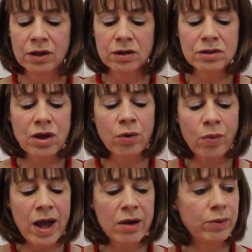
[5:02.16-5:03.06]
So
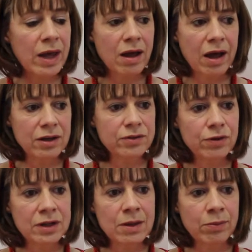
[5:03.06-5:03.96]
where we had,
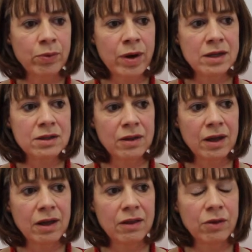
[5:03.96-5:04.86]
for example, we went to
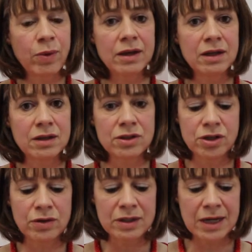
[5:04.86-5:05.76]
the Welding
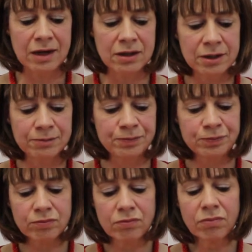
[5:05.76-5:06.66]
Institute stand,
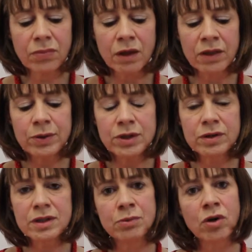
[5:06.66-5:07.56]
they were
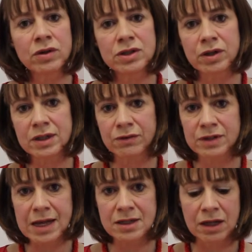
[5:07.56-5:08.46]
doing some non-destructive
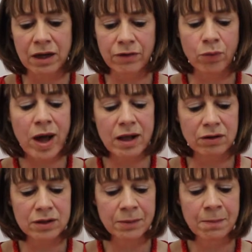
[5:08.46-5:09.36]
testing of a weld.